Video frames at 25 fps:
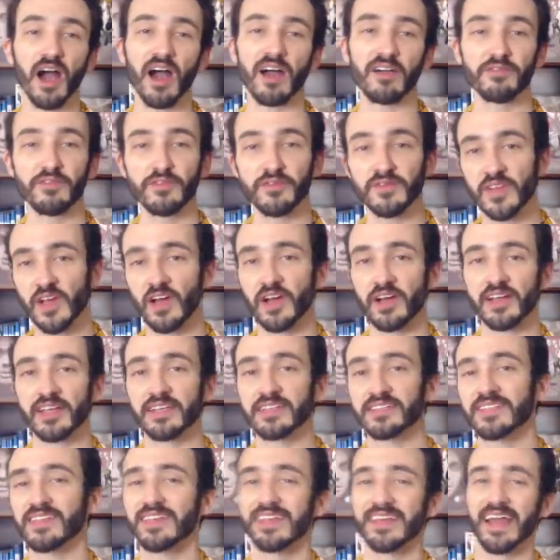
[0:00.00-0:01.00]
off of
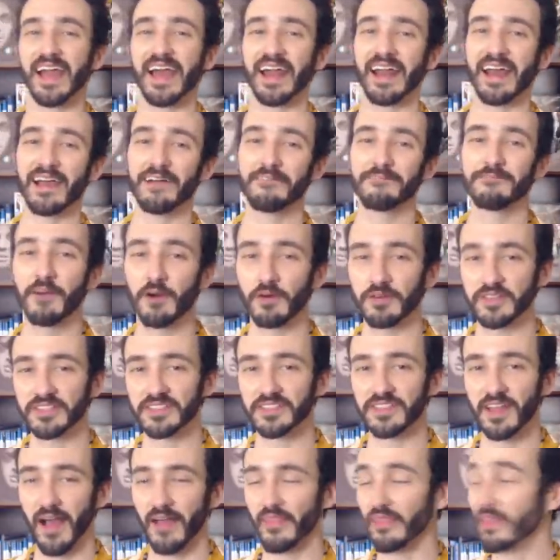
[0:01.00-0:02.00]
target, so you got to have
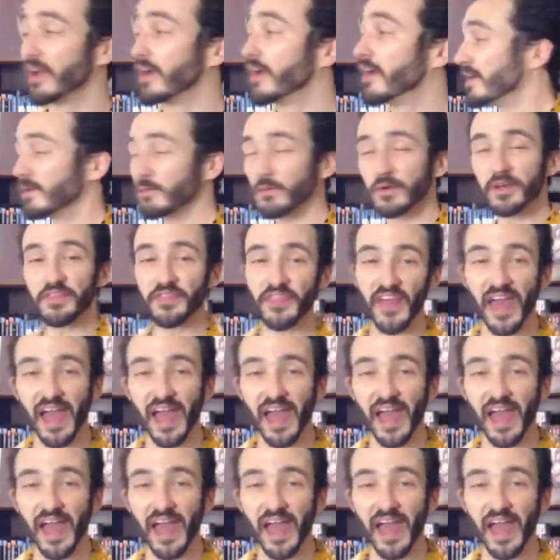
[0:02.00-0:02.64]
focused on there. And with